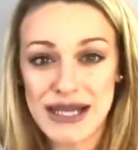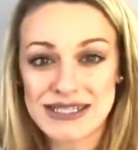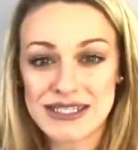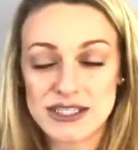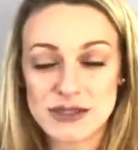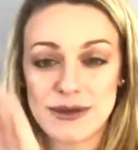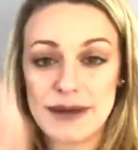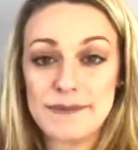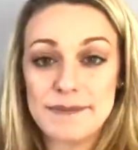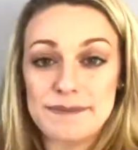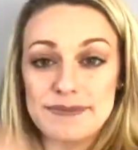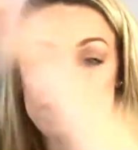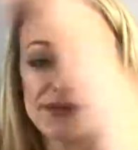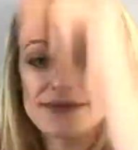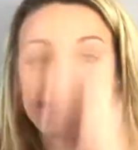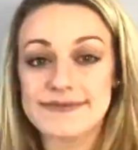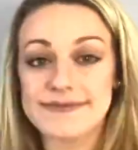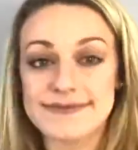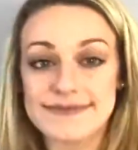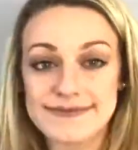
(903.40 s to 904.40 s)
eyes, I just went,
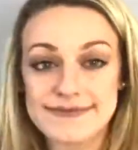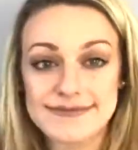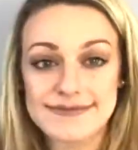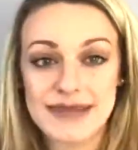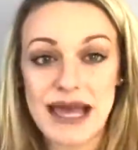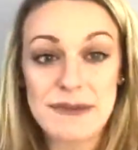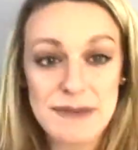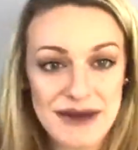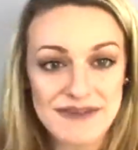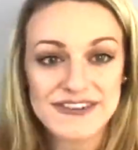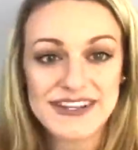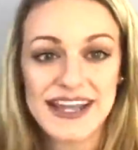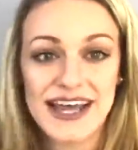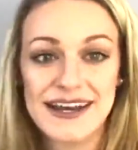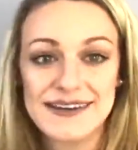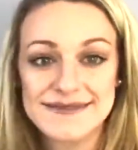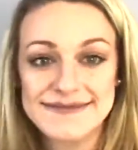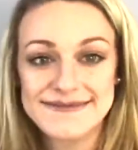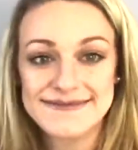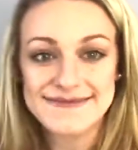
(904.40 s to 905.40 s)
I'm having
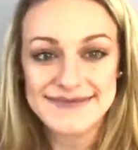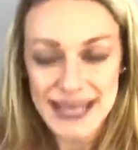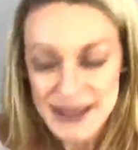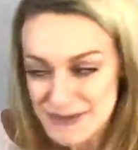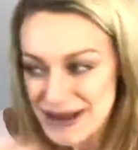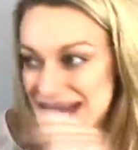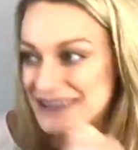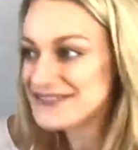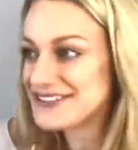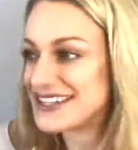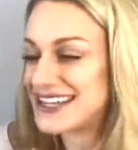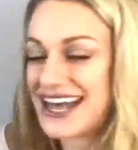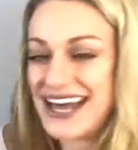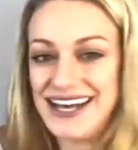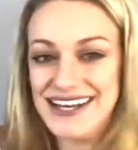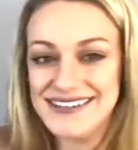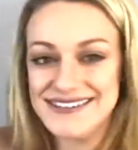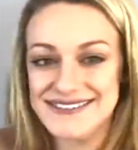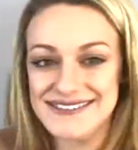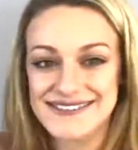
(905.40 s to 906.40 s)
that, I'm having
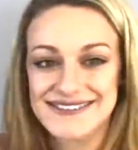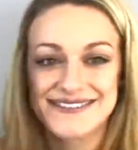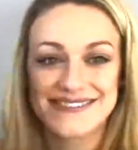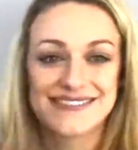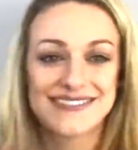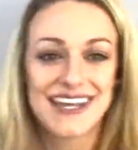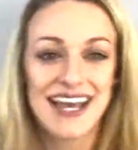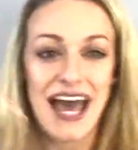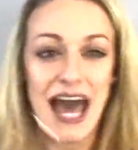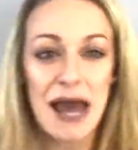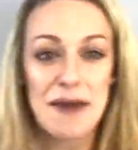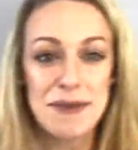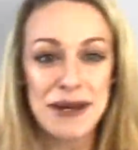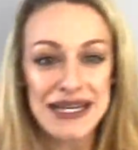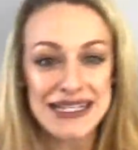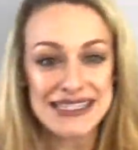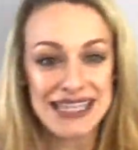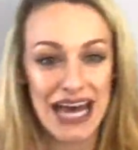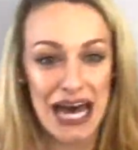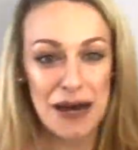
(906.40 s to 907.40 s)
that. I
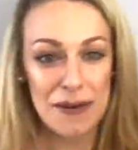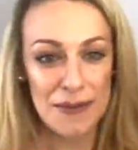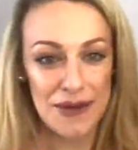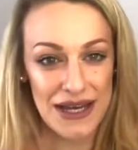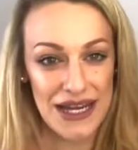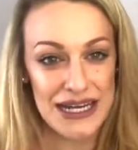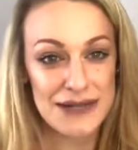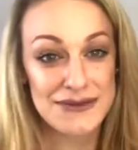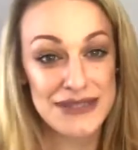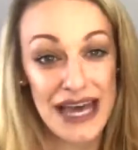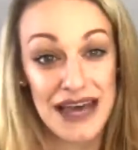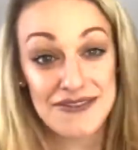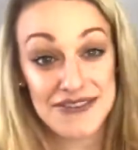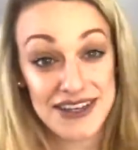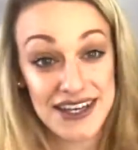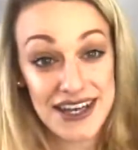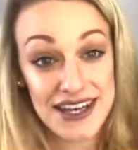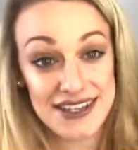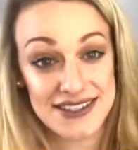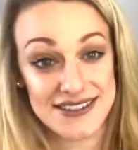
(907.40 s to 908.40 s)
picked it up and I was
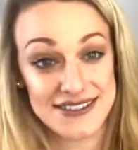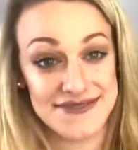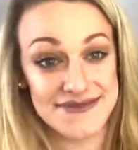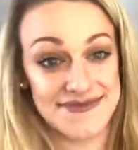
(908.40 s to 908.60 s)
having it.